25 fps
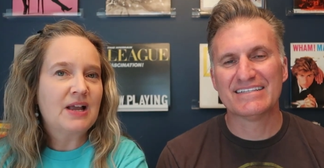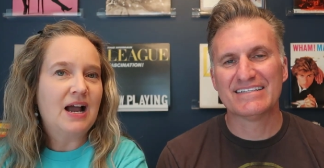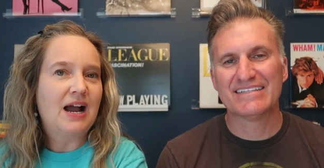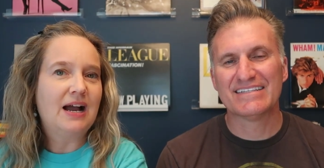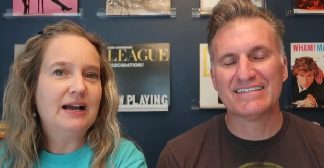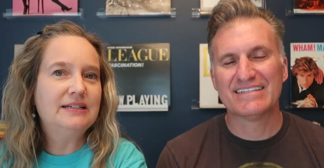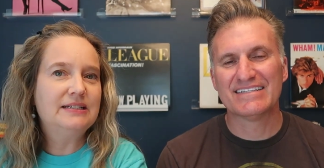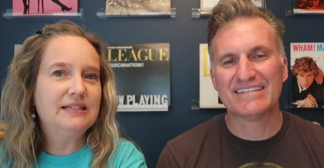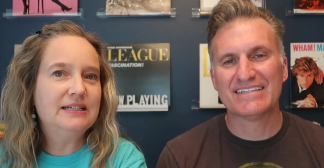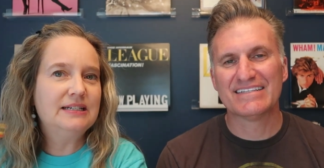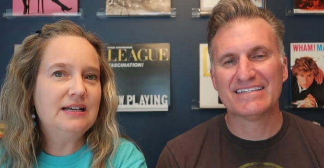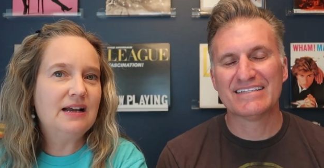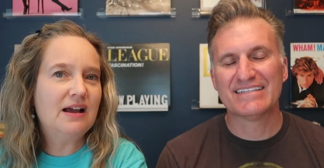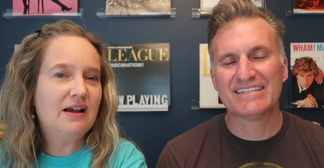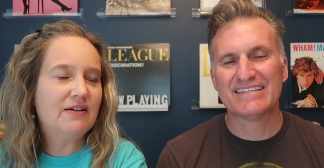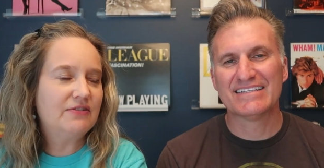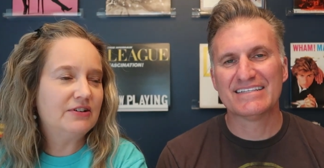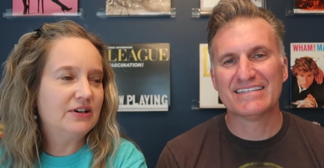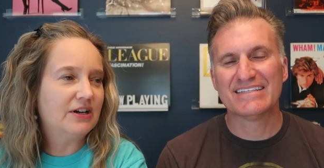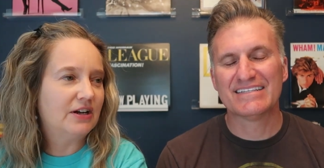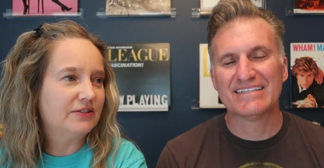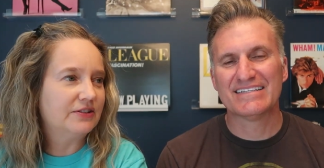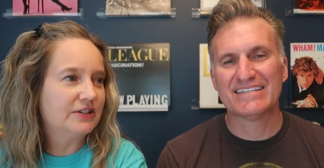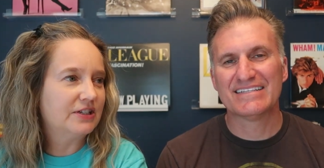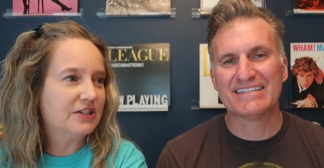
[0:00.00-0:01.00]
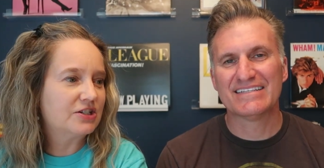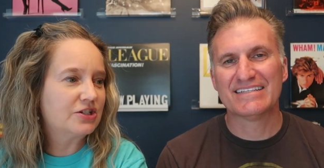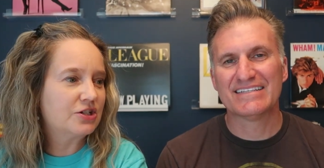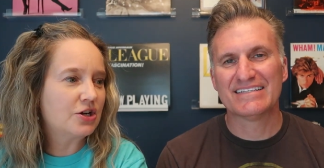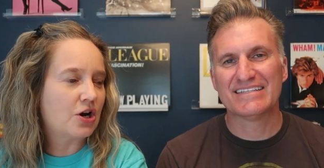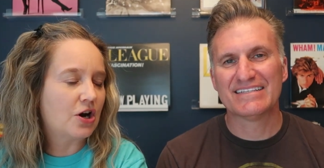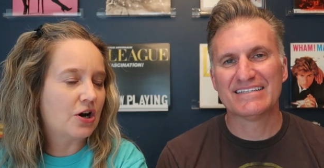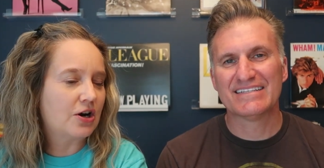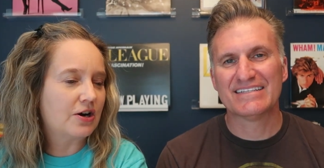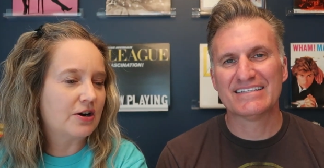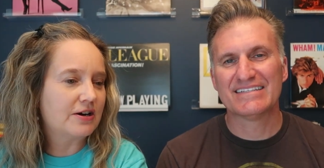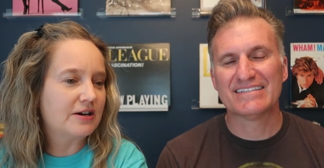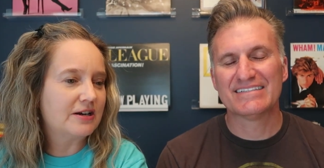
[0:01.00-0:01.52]
Speaker 1: I didn't have it on the
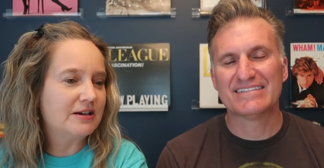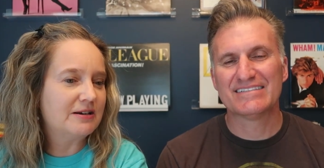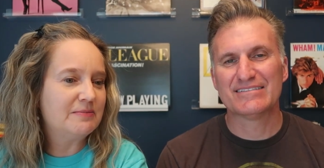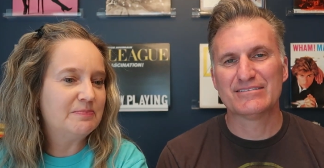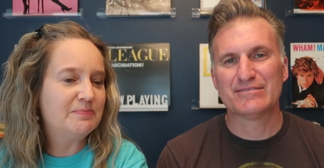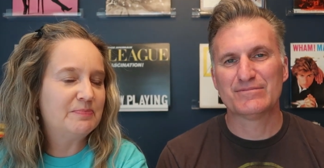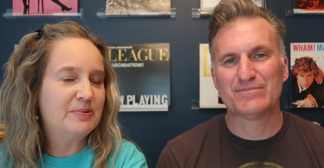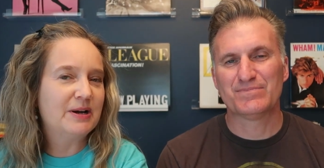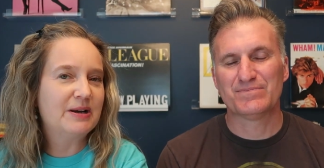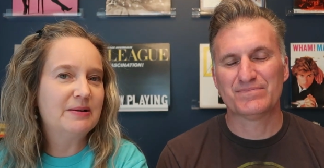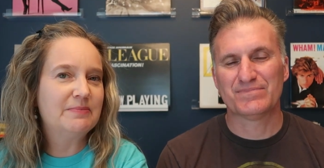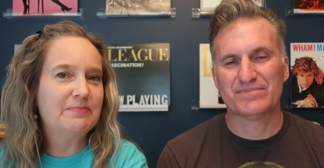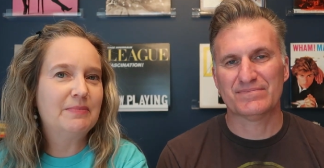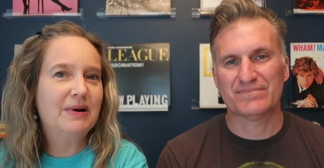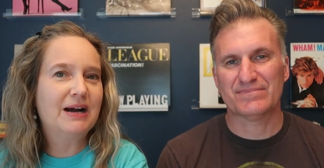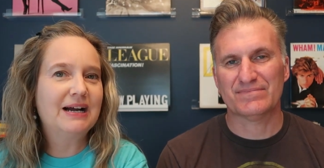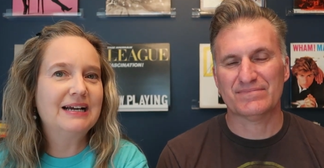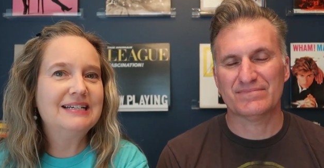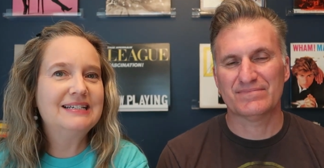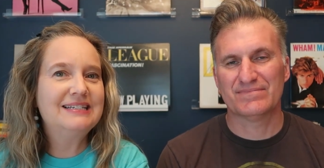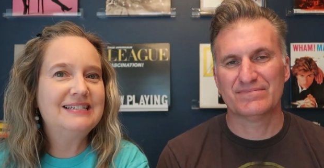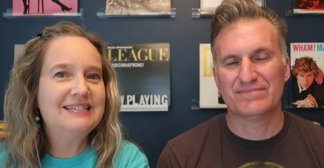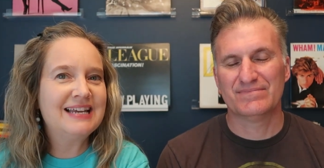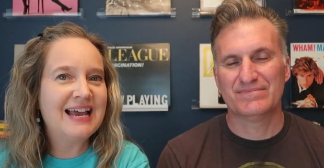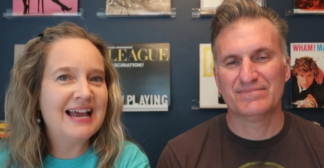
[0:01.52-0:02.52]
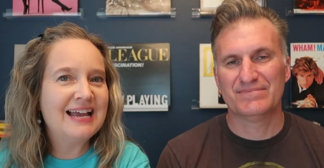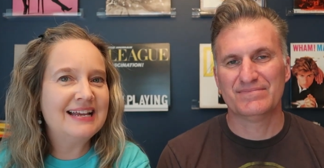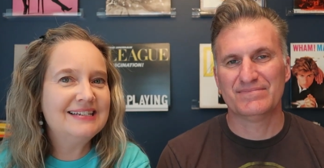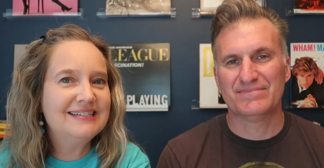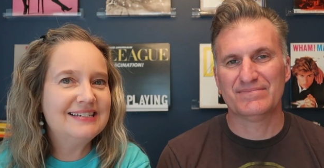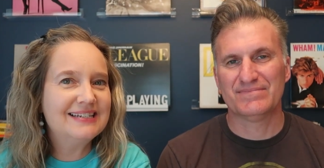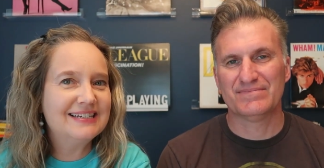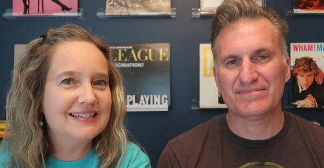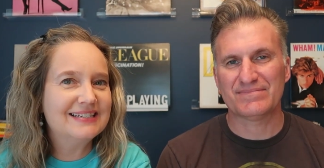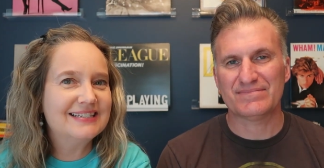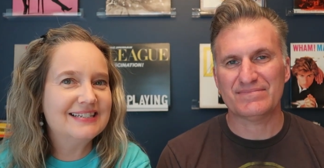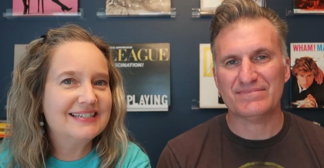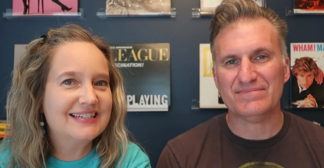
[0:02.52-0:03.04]
Atari, but my
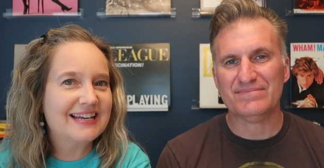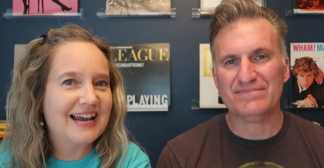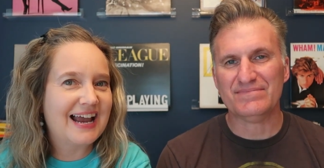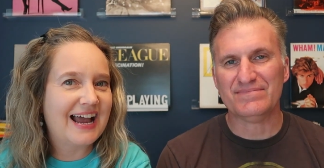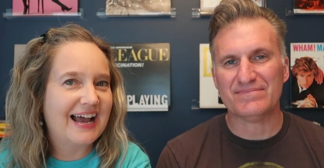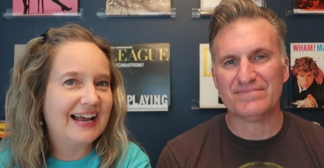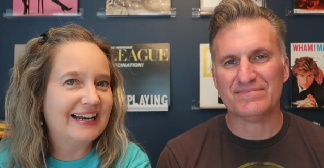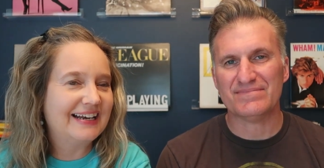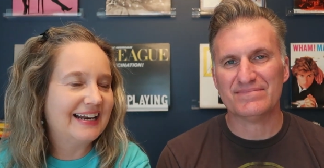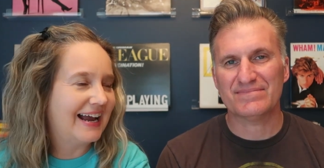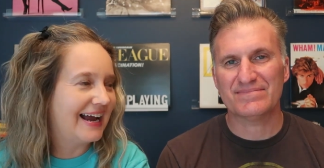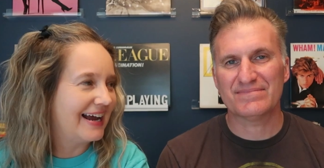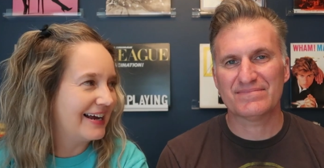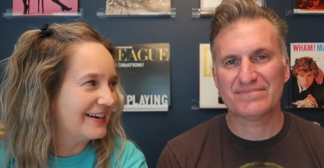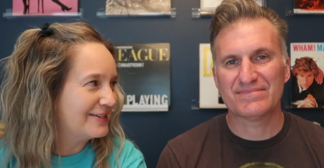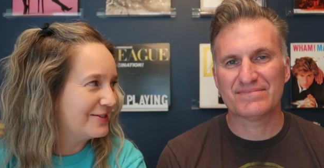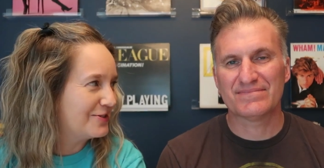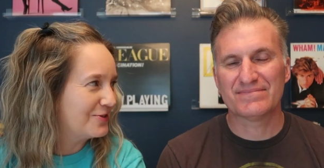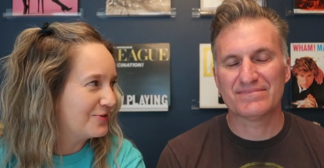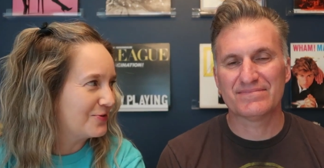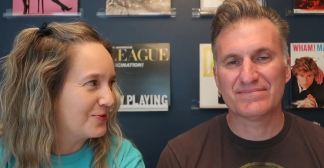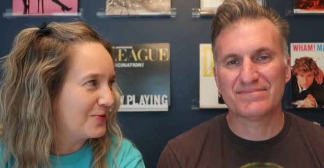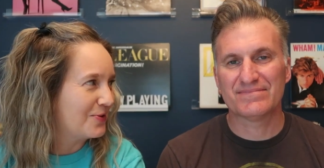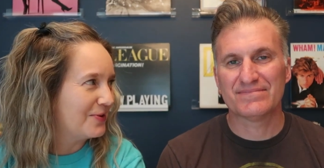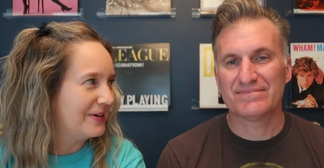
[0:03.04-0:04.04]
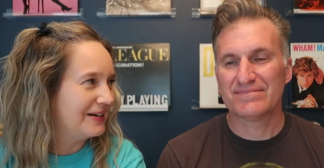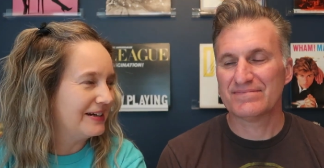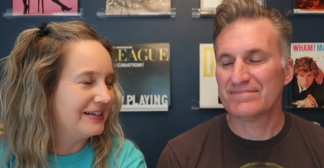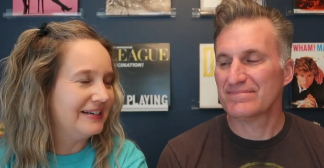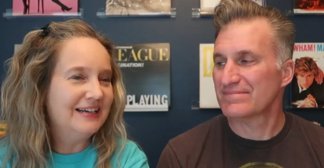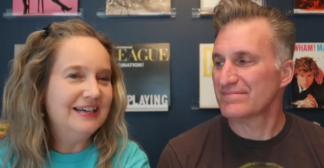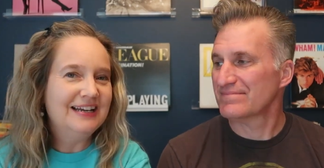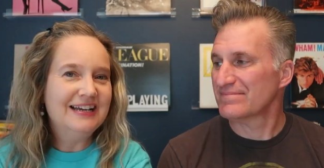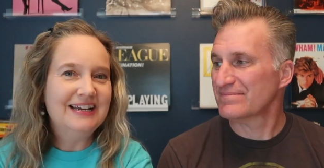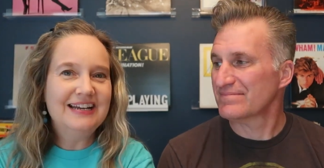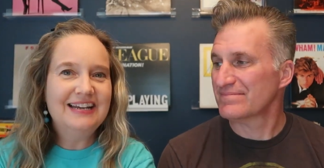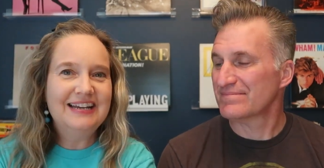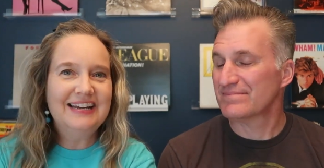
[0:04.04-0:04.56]
dentist had Asteroid.
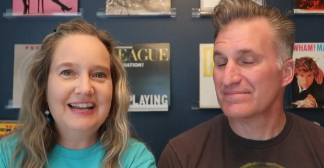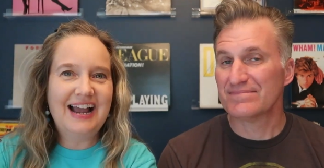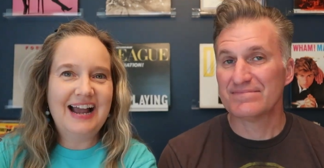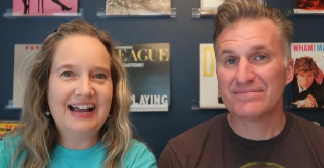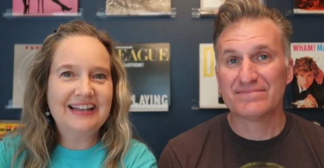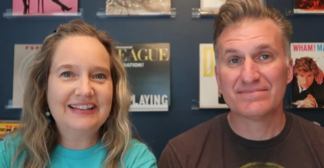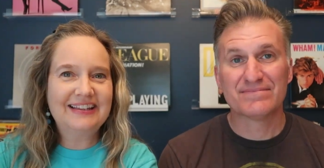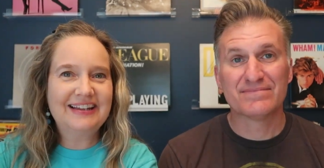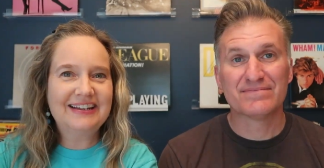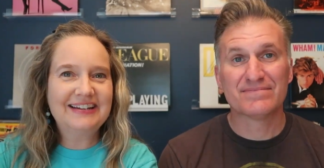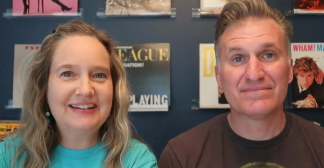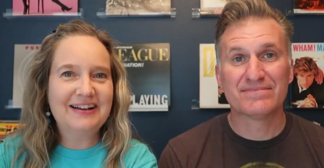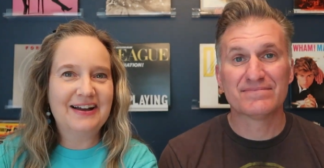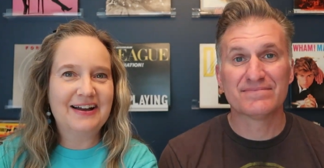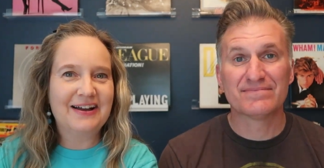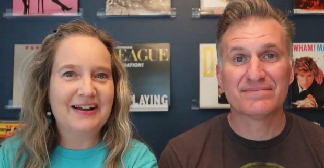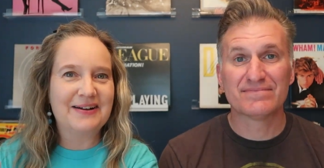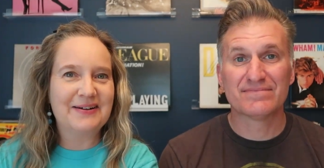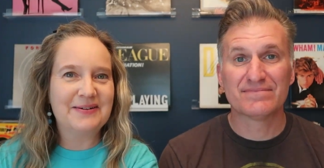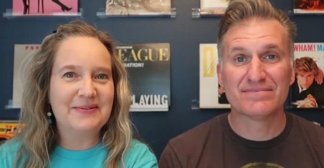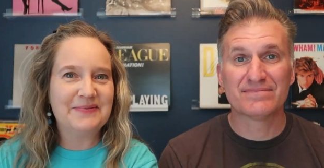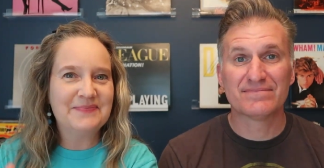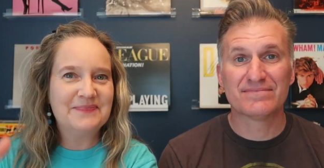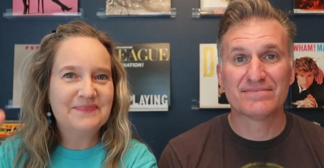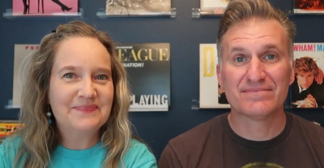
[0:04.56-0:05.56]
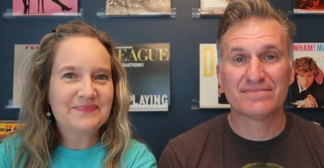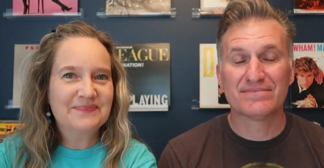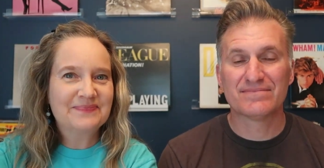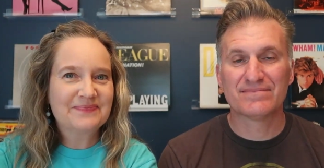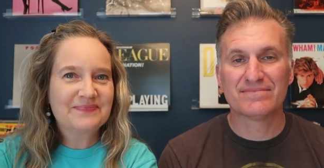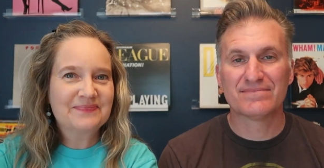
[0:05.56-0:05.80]
He had like a,